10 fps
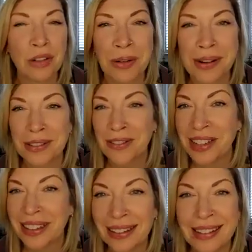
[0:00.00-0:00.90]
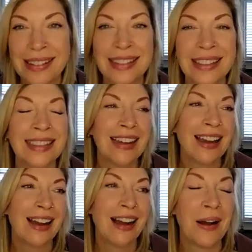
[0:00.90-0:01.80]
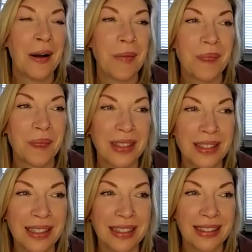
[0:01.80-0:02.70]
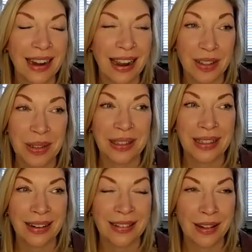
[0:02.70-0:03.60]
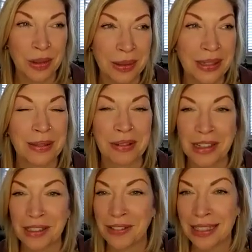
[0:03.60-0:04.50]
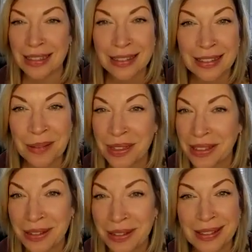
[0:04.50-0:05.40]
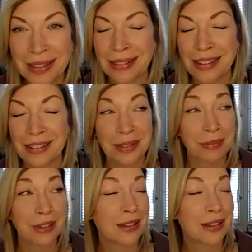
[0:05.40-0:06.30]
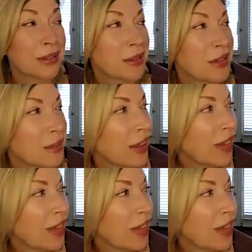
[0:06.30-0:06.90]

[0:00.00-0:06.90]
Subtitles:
did CrossFit Kids. She actually had joined some CrossFit Kids competitions, and I have some real cute stories